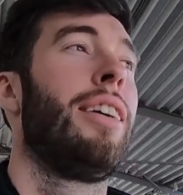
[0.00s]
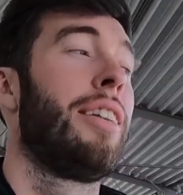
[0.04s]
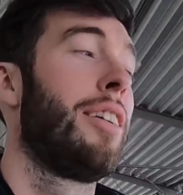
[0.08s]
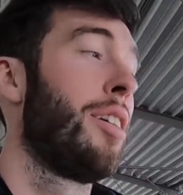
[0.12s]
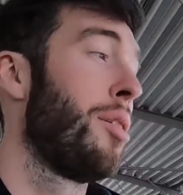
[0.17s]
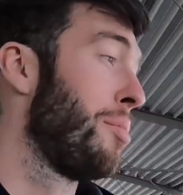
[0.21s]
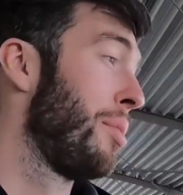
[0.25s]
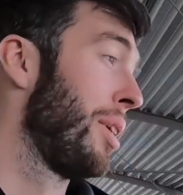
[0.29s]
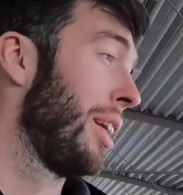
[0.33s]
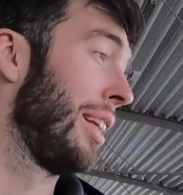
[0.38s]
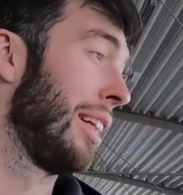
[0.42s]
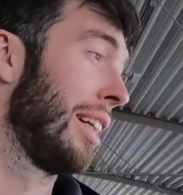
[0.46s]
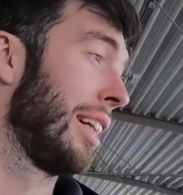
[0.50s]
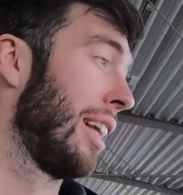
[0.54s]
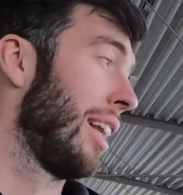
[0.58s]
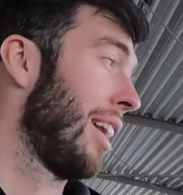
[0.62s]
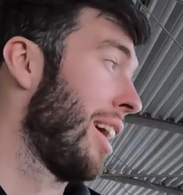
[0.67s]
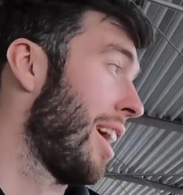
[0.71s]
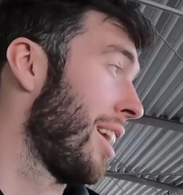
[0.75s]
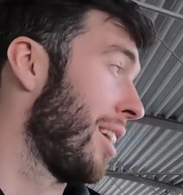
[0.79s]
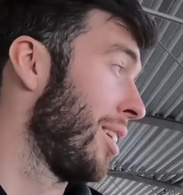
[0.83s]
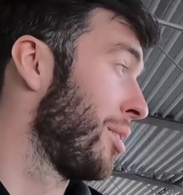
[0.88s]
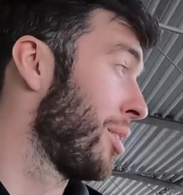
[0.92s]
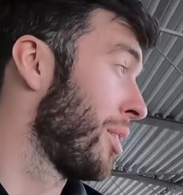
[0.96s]
They're building a
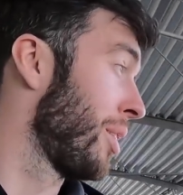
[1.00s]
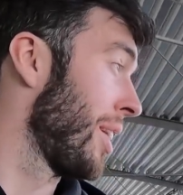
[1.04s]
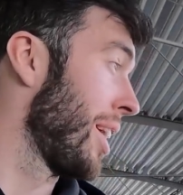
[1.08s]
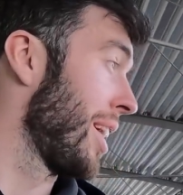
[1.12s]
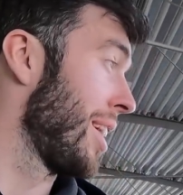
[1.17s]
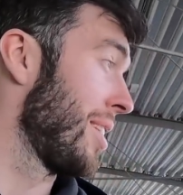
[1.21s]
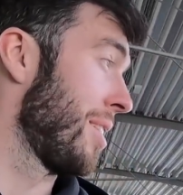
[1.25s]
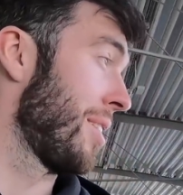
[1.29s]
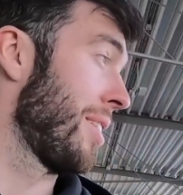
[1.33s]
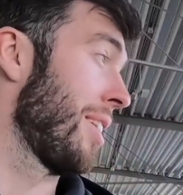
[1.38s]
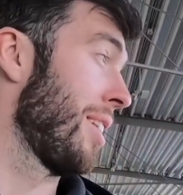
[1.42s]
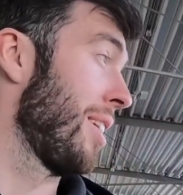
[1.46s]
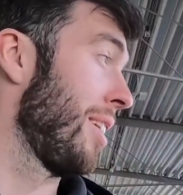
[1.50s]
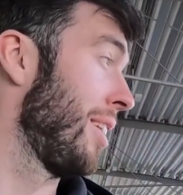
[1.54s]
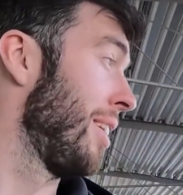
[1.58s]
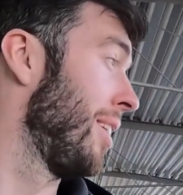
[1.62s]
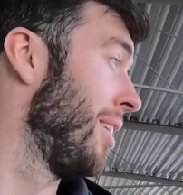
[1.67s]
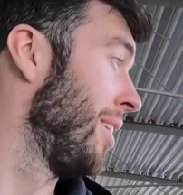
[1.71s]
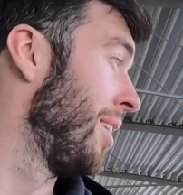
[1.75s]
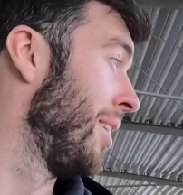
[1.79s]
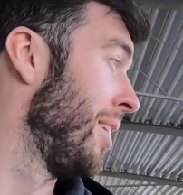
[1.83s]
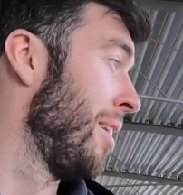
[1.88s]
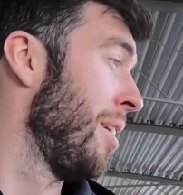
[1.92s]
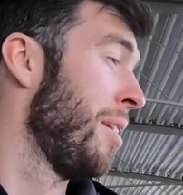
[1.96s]
lot of crazy
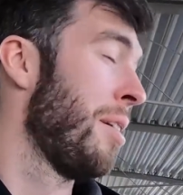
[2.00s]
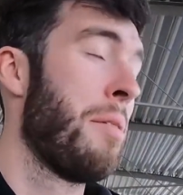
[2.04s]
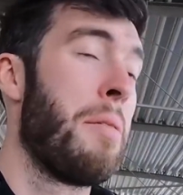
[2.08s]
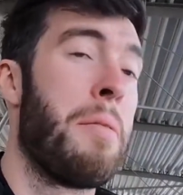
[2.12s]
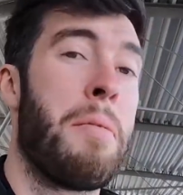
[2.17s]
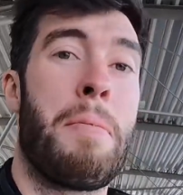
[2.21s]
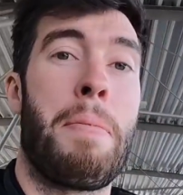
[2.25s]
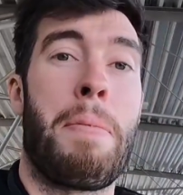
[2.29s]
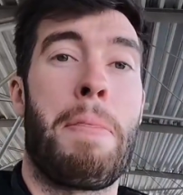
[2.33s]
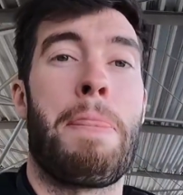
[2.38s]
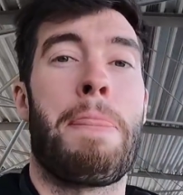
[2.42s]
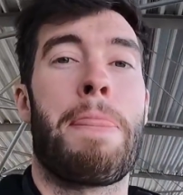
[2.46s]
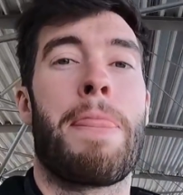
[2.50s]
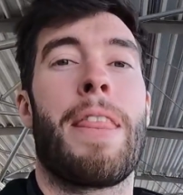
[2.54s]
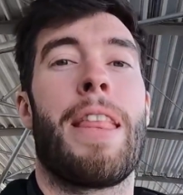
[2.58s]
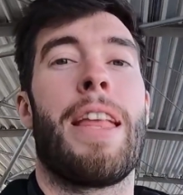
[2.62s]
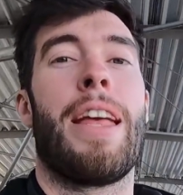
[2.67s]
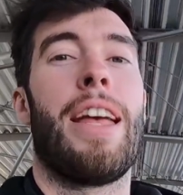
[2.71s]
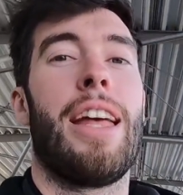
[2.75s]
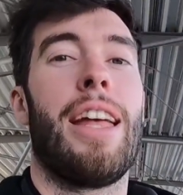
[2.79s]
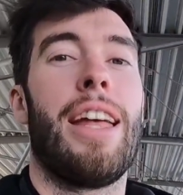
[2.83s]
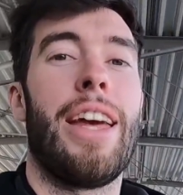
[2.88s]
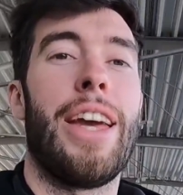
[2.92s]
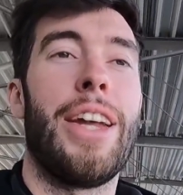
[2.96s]

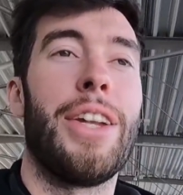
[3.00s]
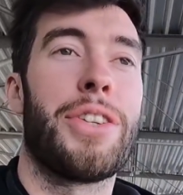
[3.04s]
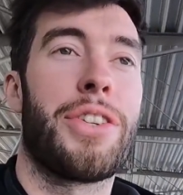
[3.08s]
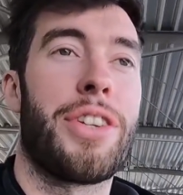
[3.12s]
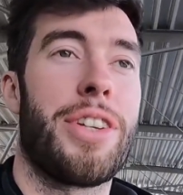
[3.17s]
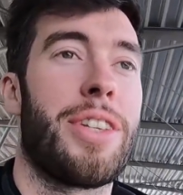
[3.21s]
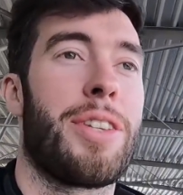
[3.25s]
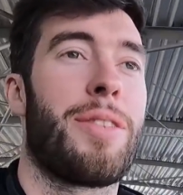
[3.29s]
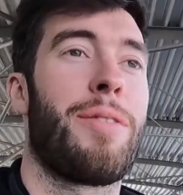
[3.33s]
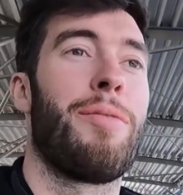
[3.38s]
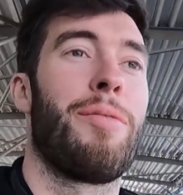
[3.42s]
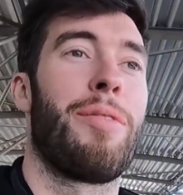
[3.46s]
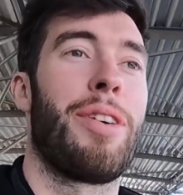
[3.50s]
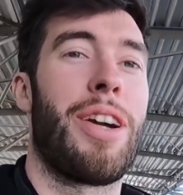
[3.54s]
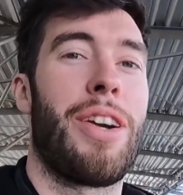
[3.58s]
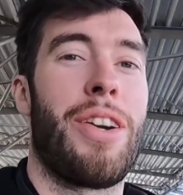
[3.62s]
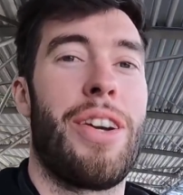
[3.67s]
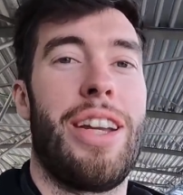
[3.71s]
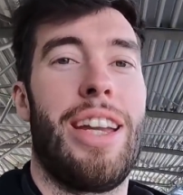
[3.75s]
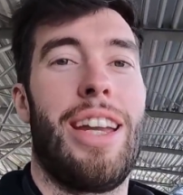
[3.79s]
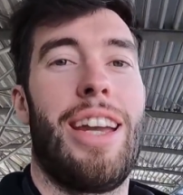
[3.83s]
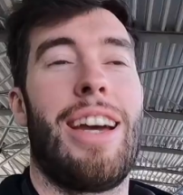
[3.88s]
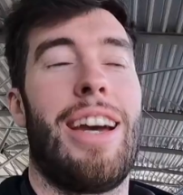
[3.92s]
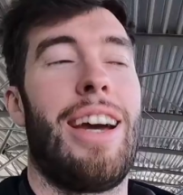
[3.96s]
engines from
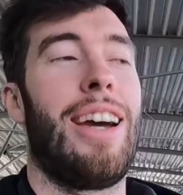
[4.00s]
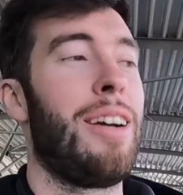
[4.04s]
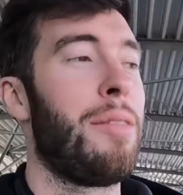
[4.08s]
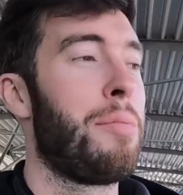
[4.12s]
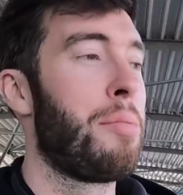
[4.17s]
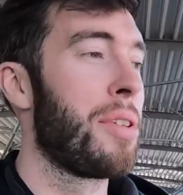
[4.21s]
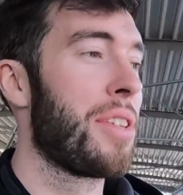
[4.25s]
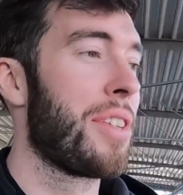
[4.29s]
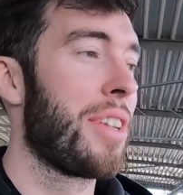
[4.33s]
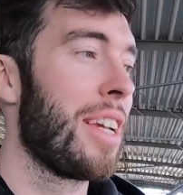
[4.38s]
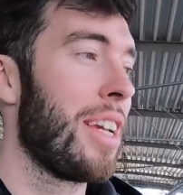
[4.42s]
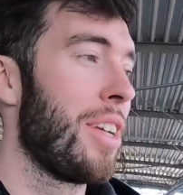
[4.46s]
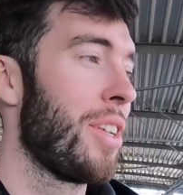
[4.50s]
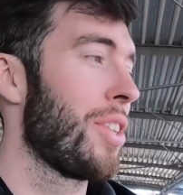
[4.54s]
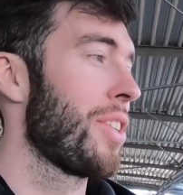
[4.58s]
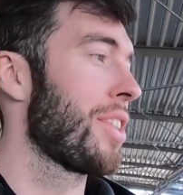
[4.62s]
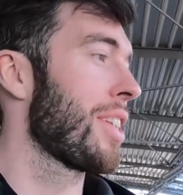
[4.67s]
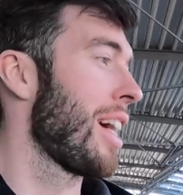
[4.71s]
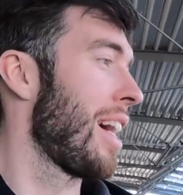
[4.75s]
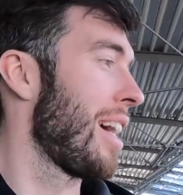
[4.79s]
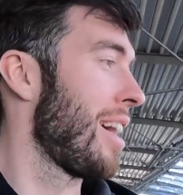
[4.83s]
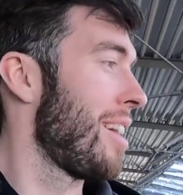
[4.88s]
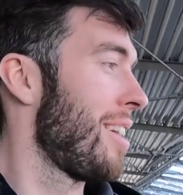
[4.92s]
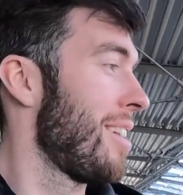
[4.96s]
very prestigious
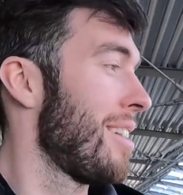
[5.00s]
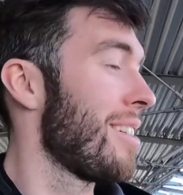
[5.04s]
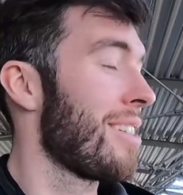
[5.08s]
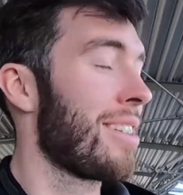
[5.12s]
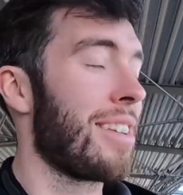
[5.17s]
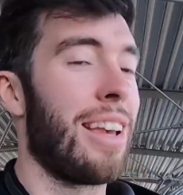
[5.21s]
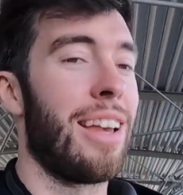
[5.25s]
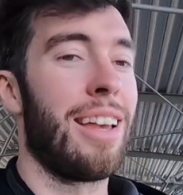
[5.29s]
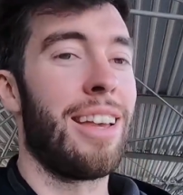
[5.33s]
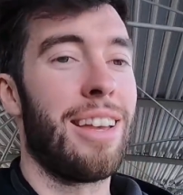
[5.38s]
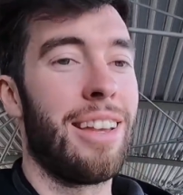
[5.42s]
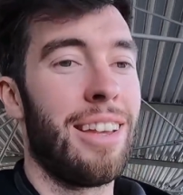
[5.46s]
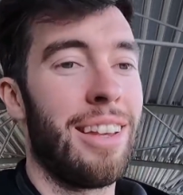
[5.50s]
cars.